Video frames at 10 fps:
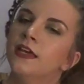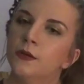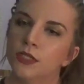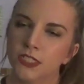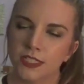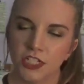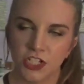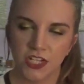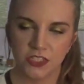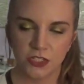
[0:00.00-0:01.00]
which is a
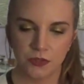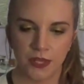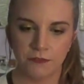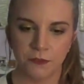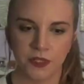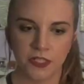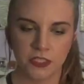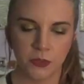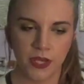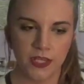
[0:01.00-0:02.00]
shade too light for me,
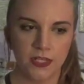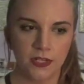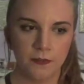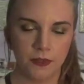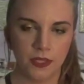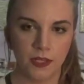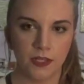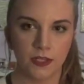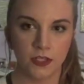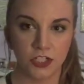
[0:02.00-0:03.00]
so I ended up
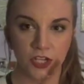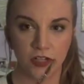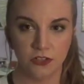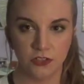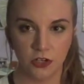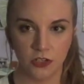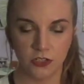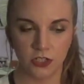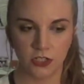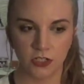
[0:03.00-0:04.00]
getting a shade
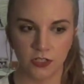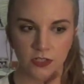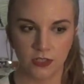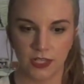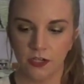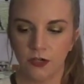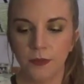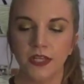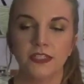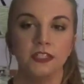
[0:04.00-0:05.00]
darker later,
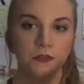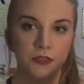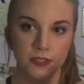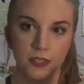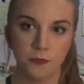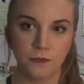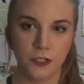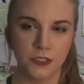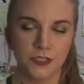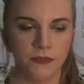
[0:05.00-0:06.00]
but I did use this up
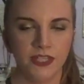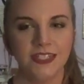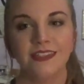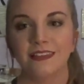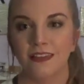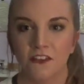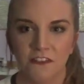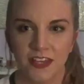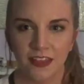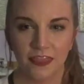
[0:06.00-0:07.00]
first. I didn't love
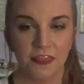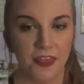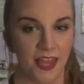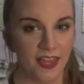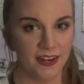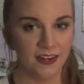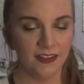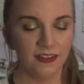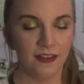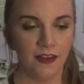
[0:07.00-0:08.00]
it then,
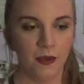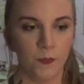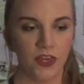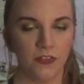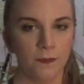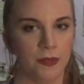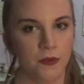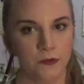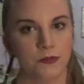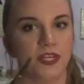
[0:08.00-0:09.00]
but I thought
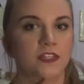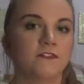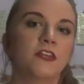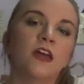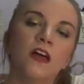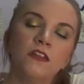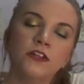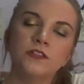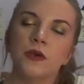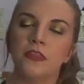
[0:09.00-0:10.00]
maybe it was because of the
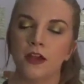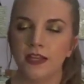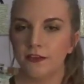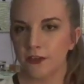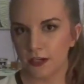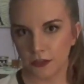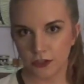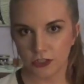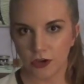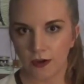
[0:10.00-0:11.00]
color, so I thought I'd give it another
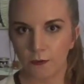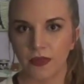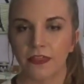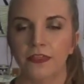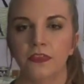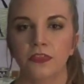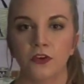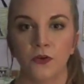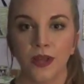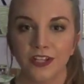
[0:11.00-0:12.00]
shot with the
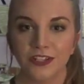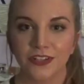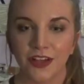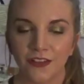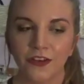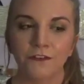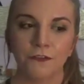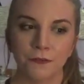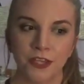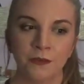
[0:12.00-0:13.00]
correct color
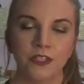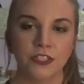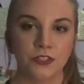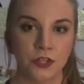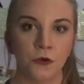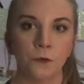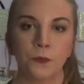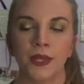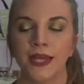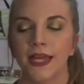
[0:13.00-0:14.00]
for me, which is
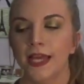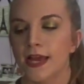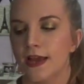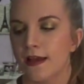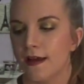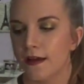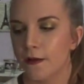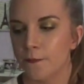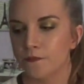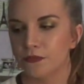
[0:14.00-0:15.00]
taupe.
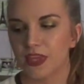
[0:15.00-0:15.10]
And